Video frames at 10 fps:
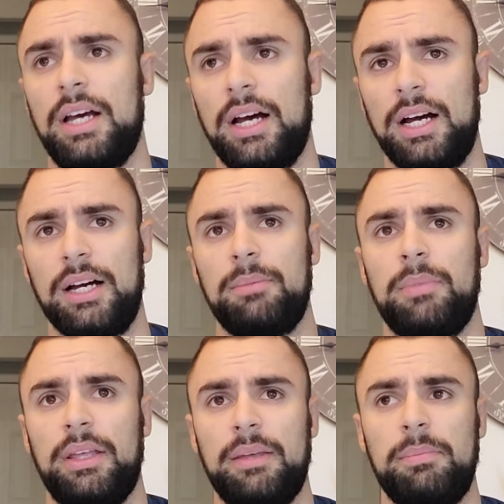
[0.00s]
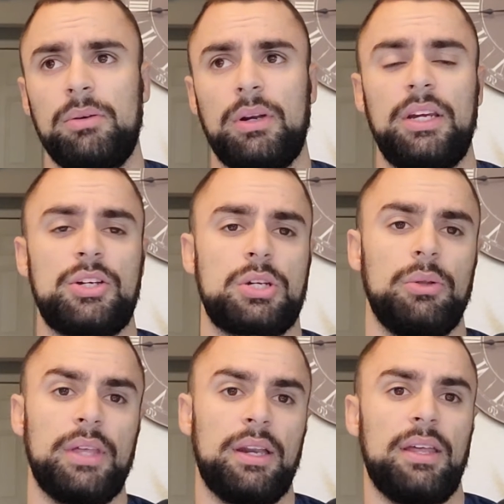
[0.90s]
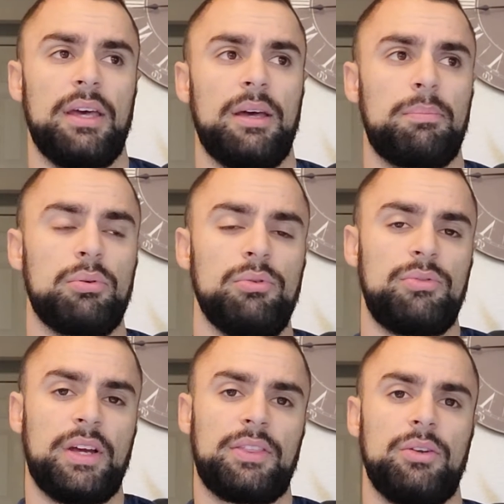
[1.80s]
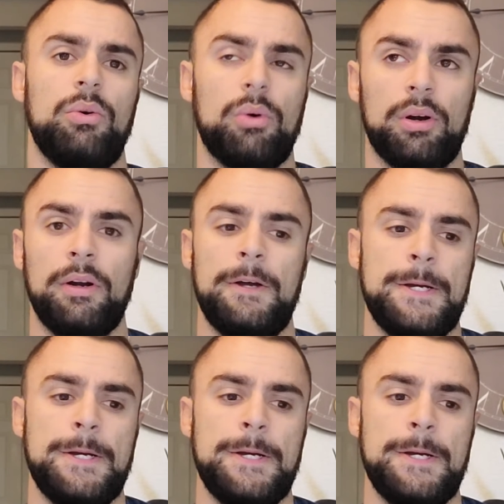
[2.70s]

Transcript: then be ready to show that proof at the door.